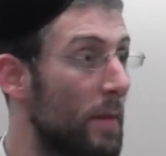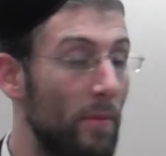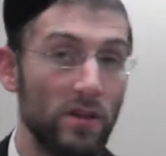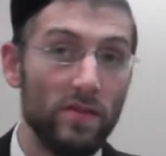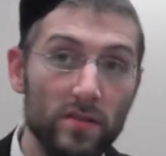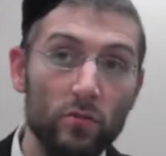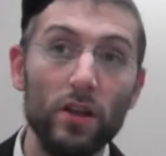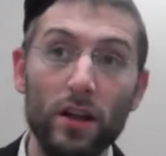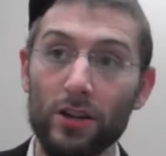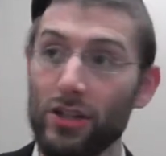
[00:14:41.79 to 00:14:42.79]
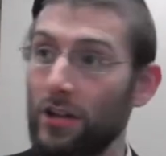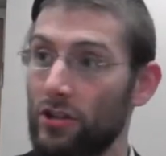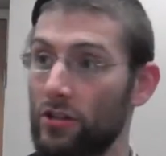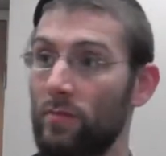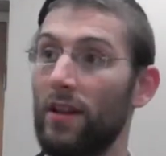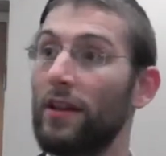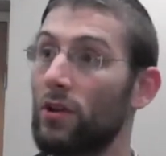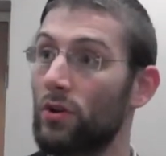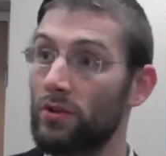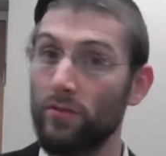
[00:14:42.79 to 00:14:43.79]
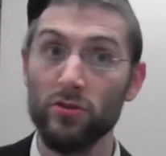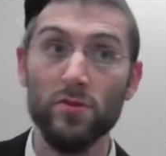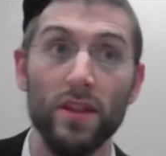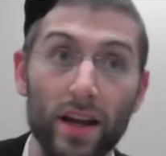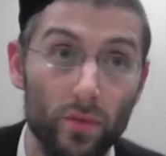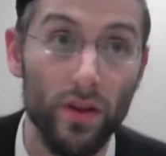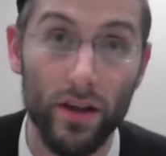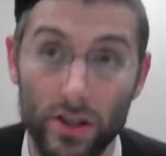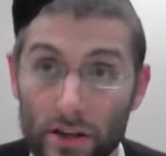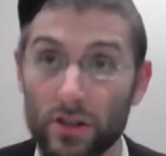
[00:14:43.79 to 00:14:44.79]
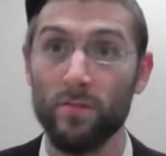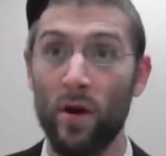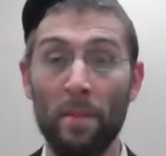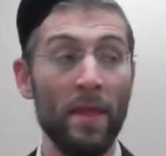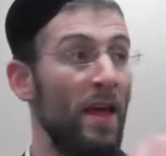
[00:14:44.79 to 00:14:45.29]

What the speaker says: because if there's a real chashash l'shma like he learns, if we treat it like a real chashash l'shma,